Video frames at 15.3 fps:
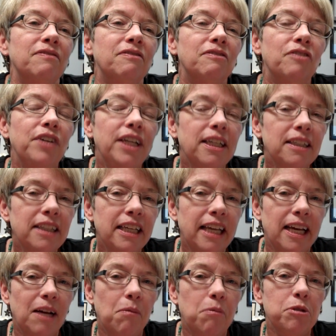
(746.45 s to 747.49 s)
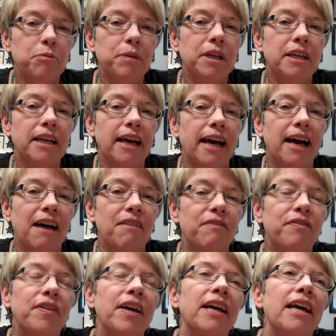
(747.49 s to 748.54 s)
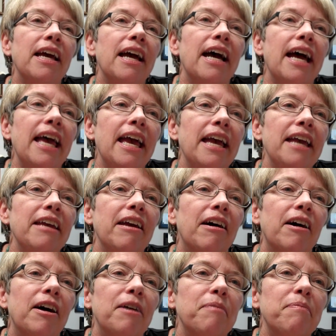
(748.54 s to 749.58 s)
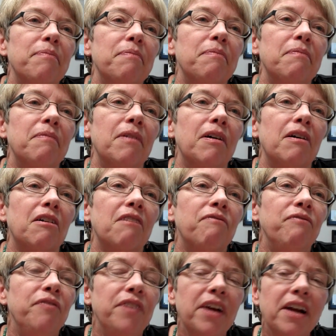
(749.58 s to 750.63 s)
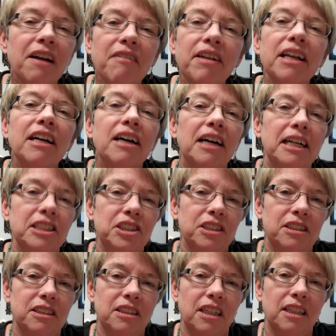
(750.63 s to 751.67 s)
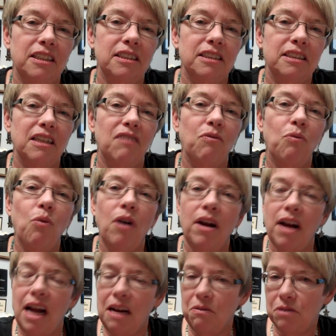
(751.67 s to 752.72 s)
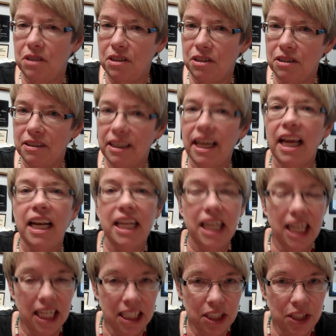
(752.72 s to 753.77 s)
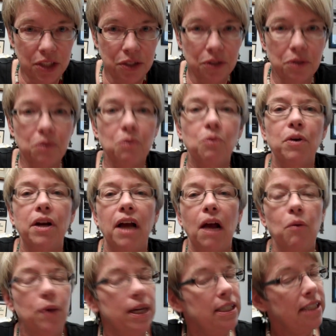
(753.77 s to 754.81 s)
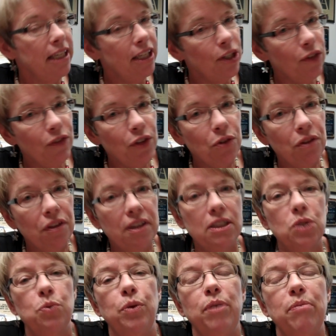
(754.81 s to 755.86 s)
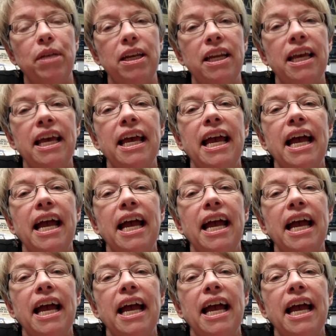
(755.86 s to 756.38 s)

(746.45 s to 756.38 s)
really helped me to have a very conscious sense of what I was getting into when I went to interview these women.